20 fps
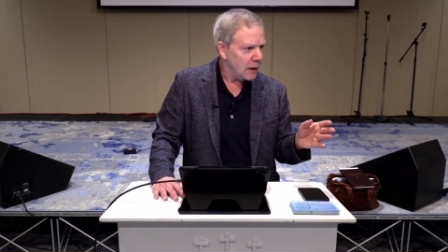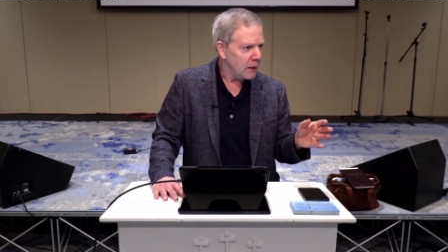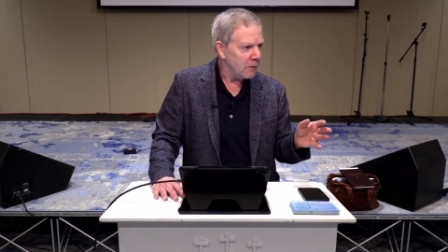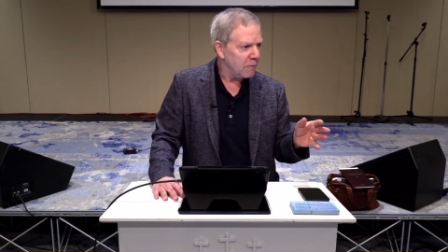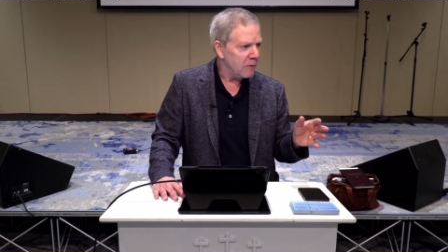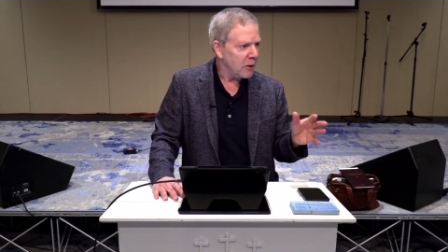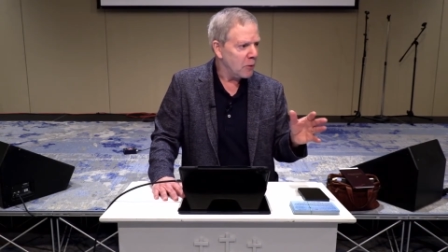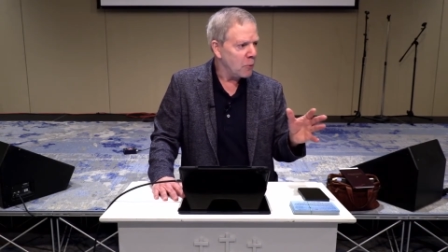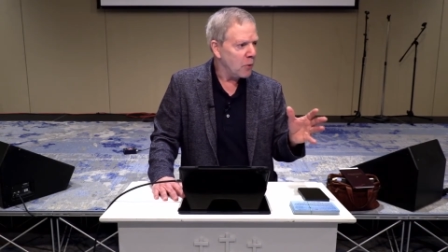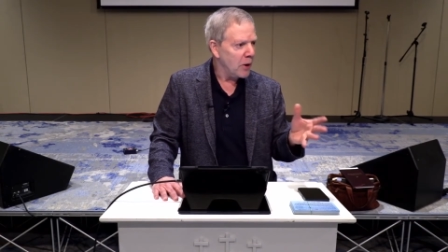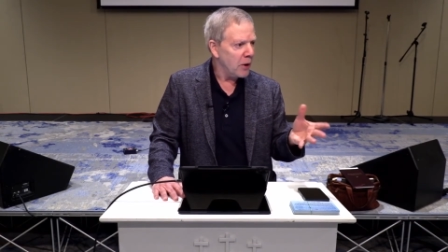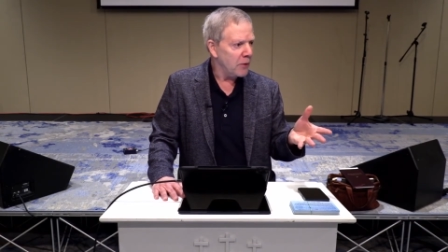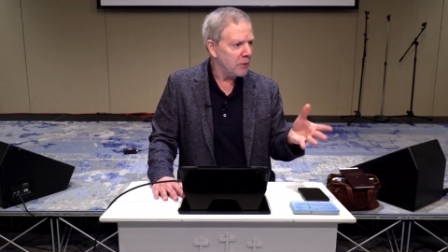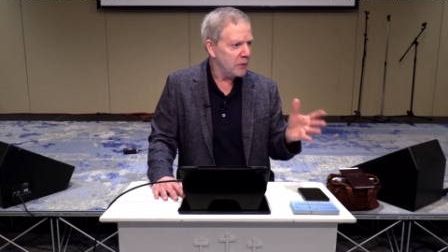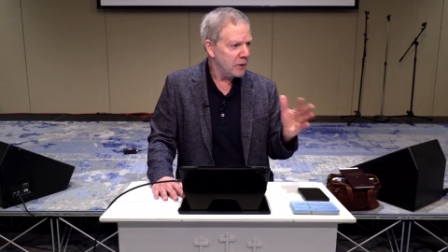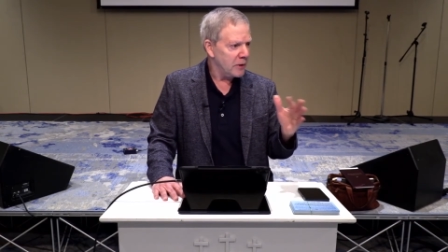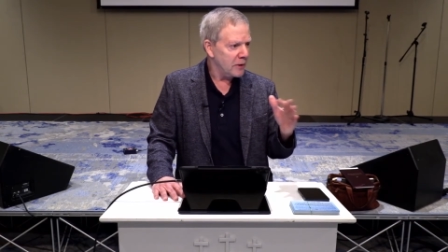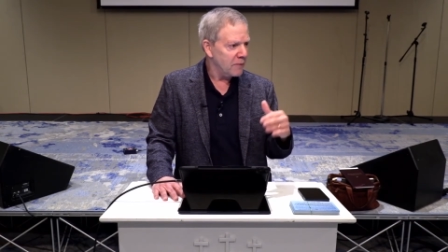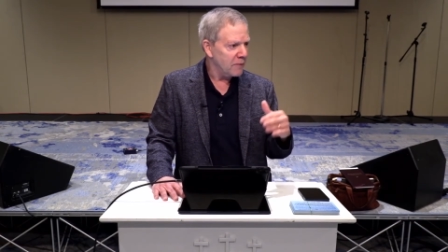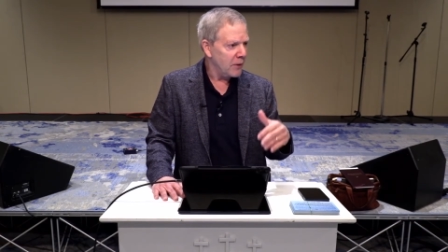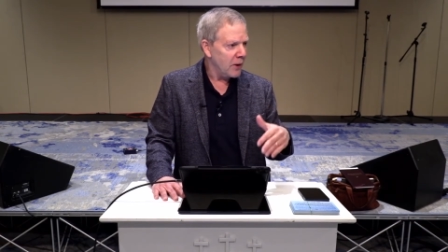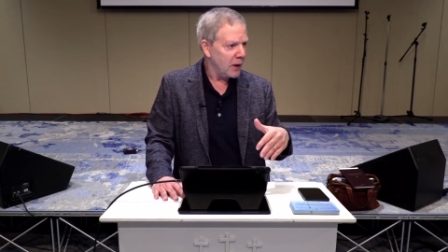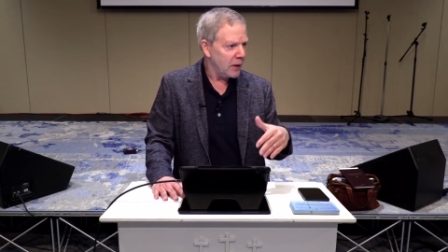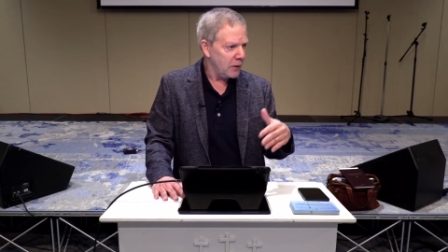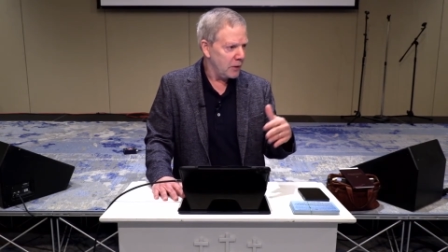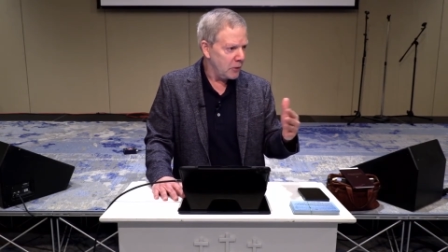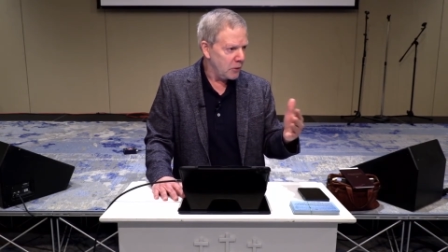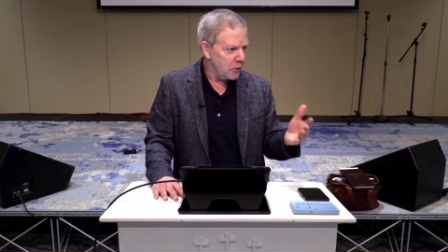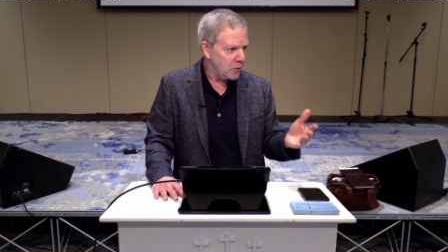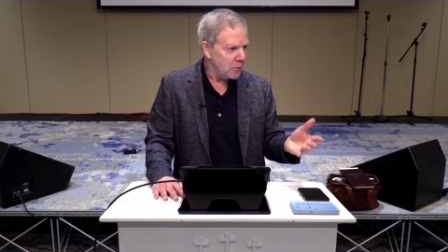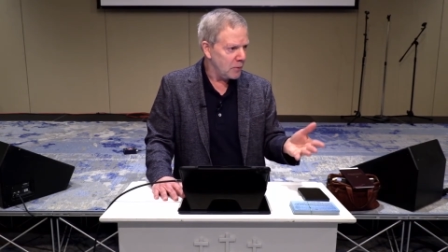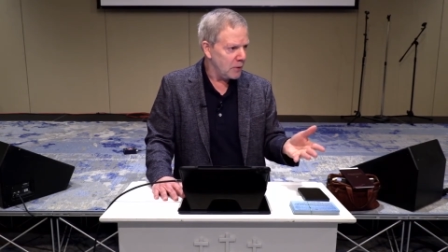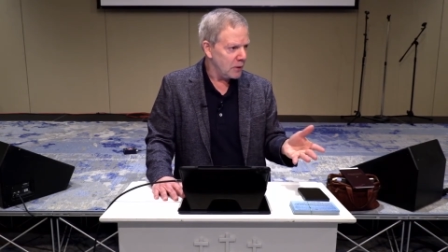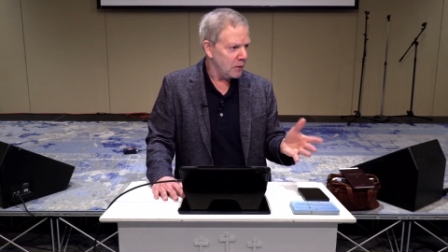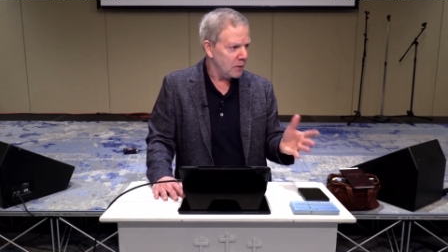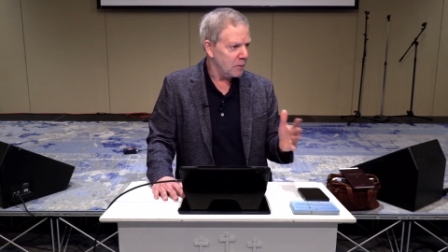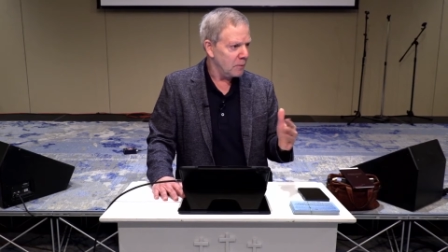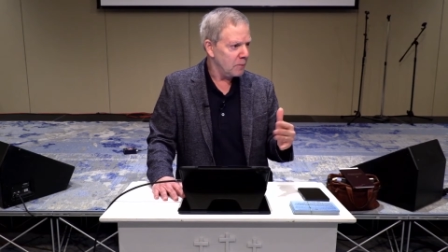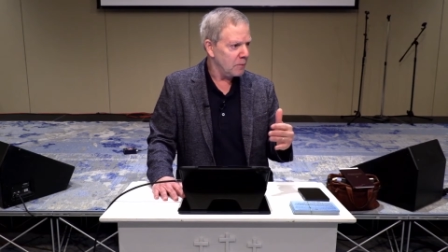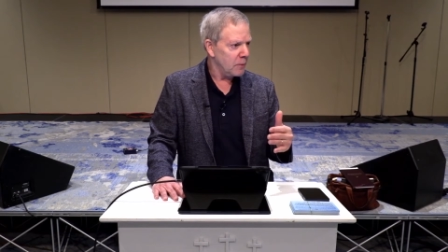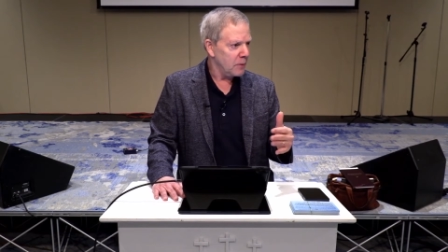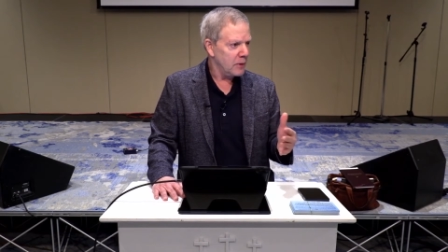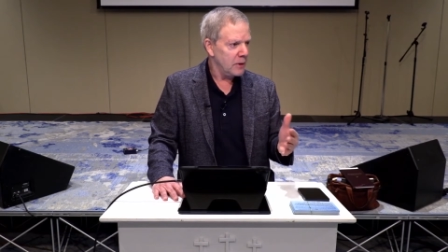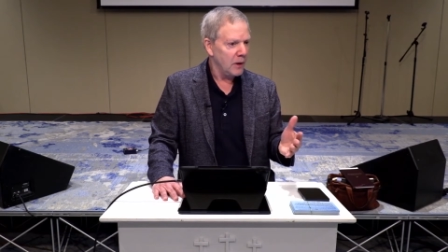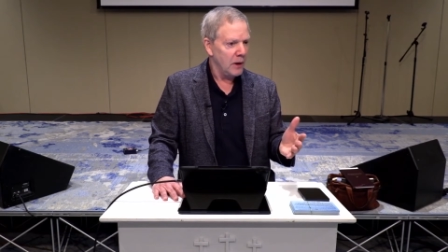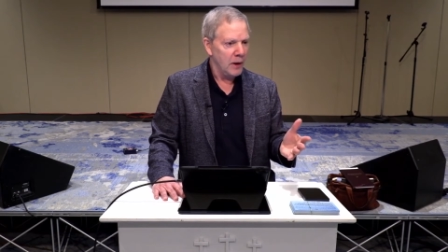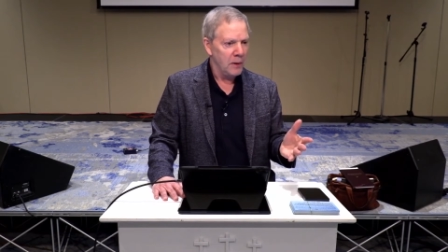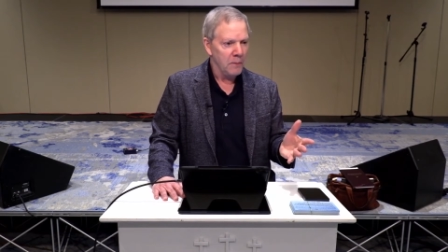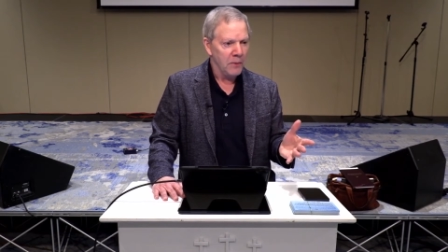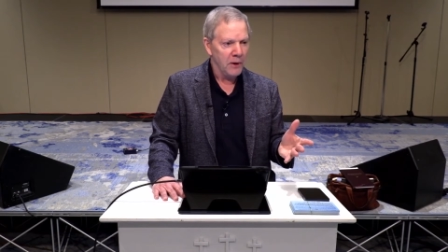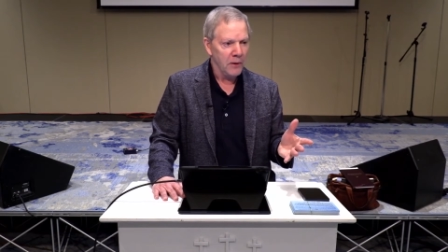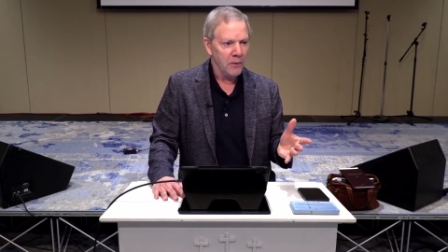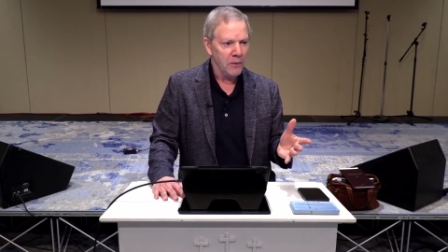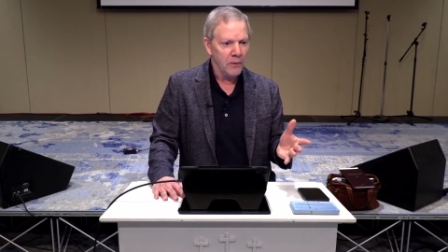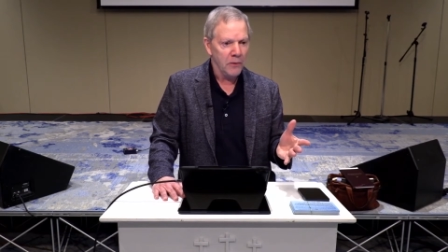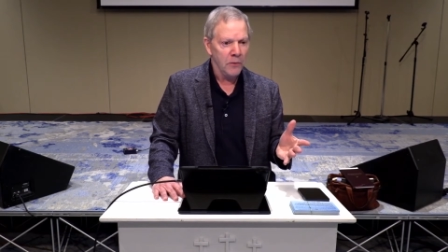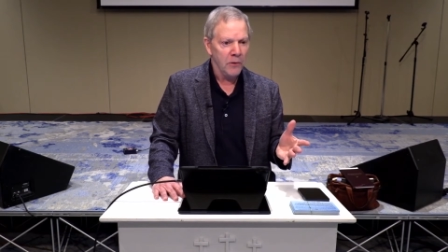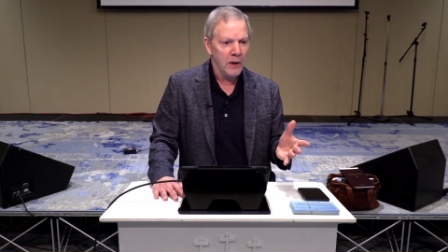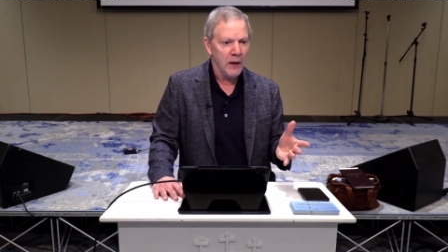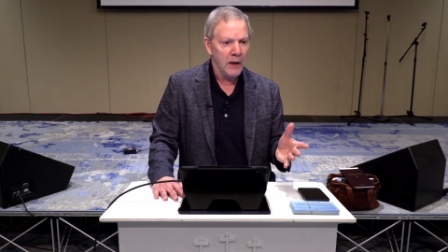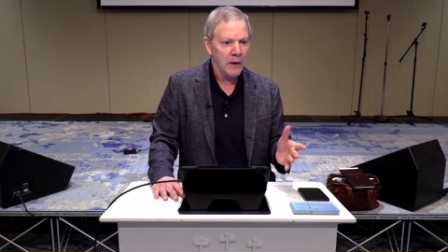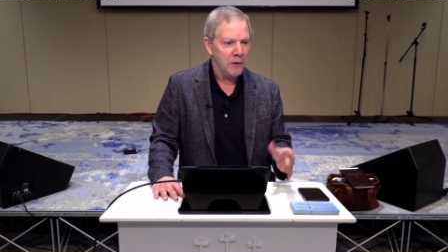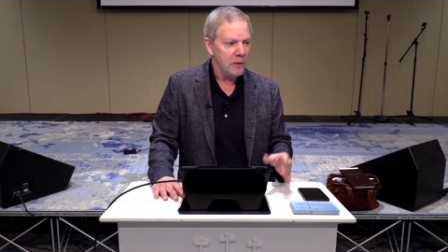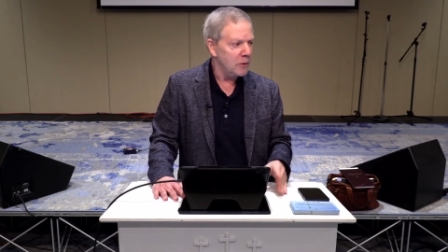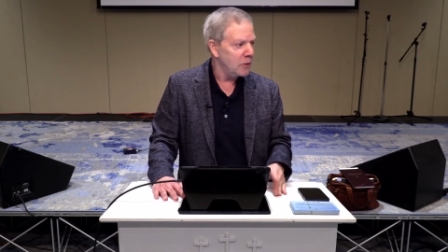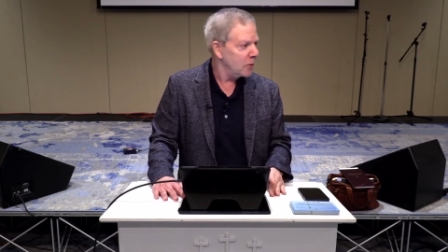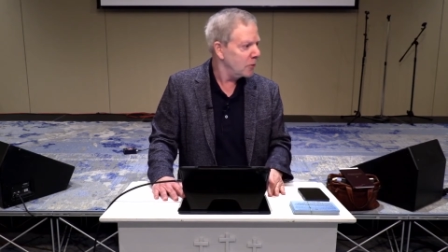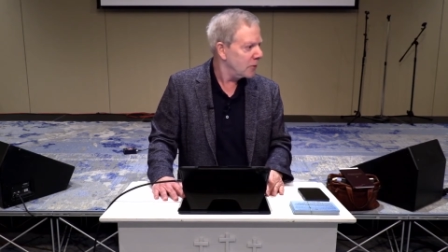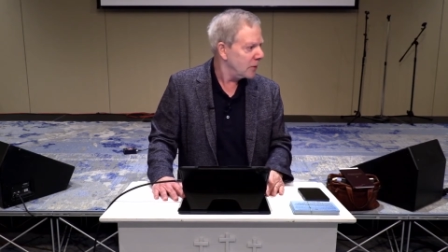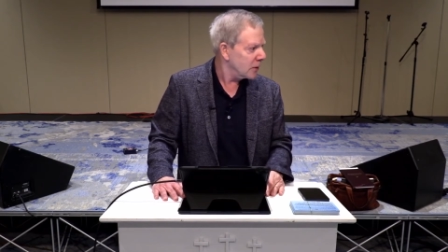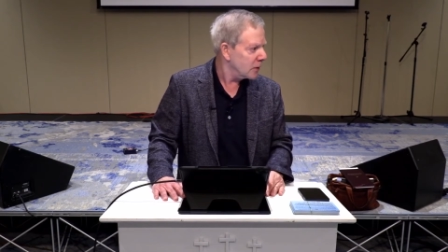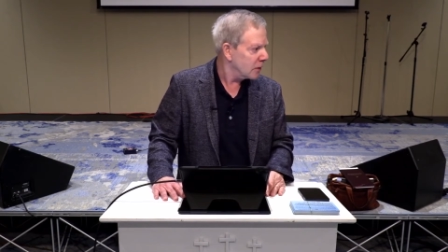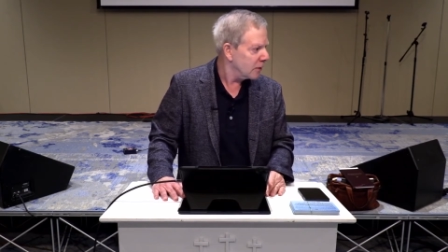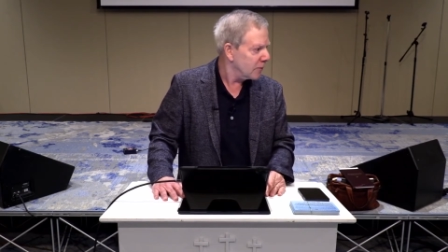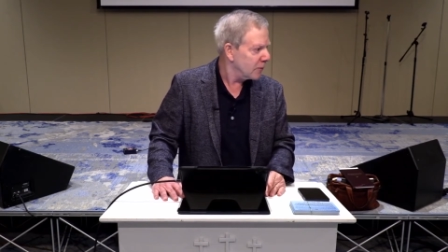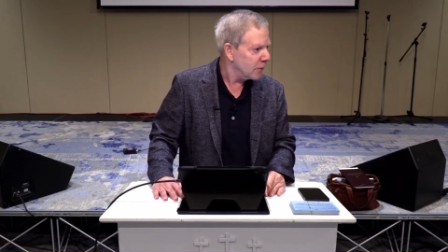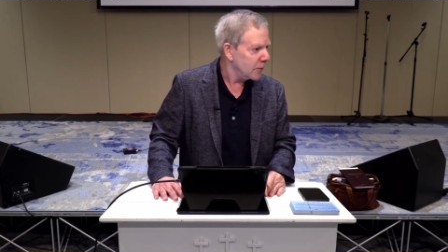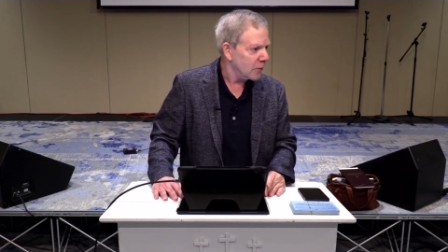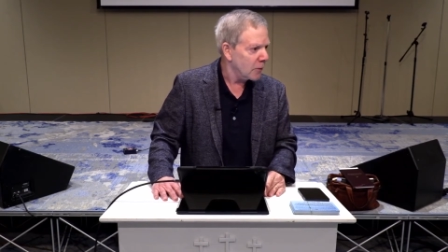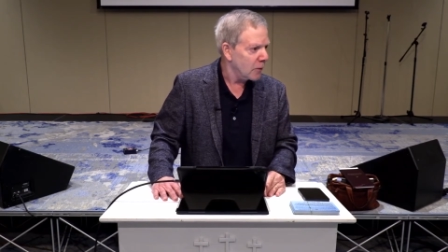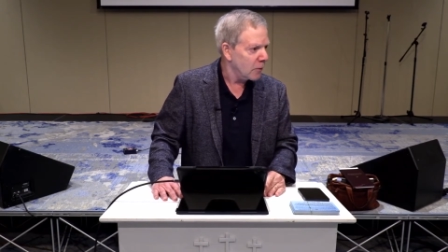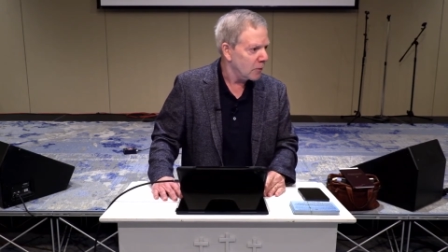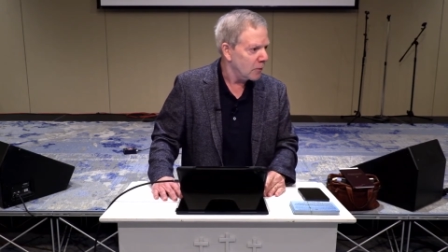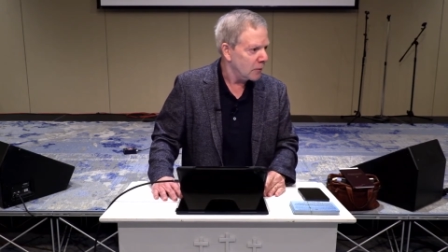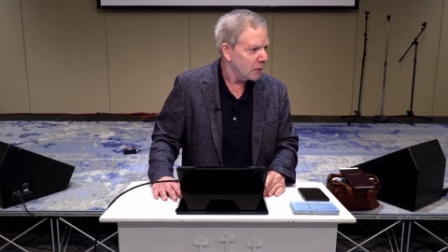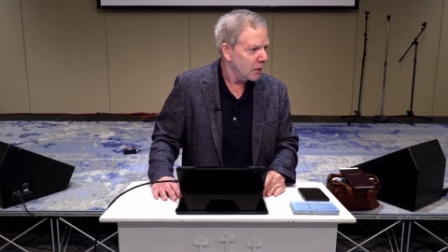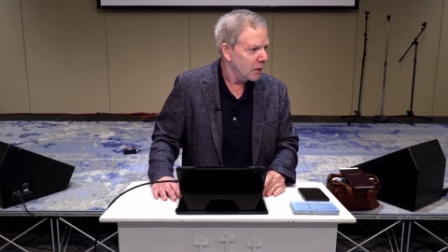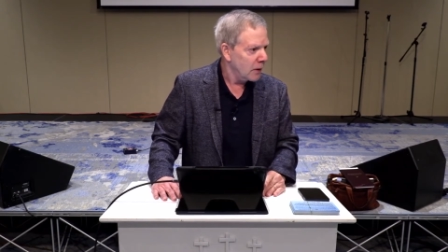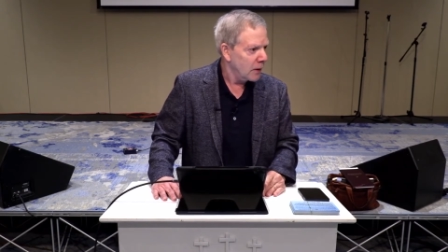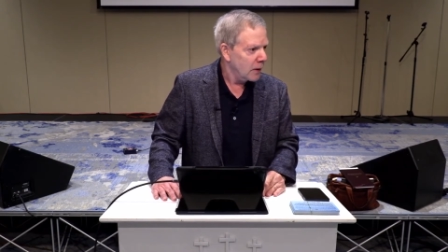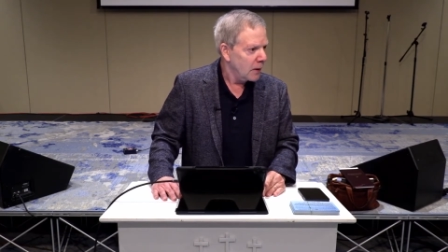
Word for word: it requires a divine human side, because you can't do this of your own.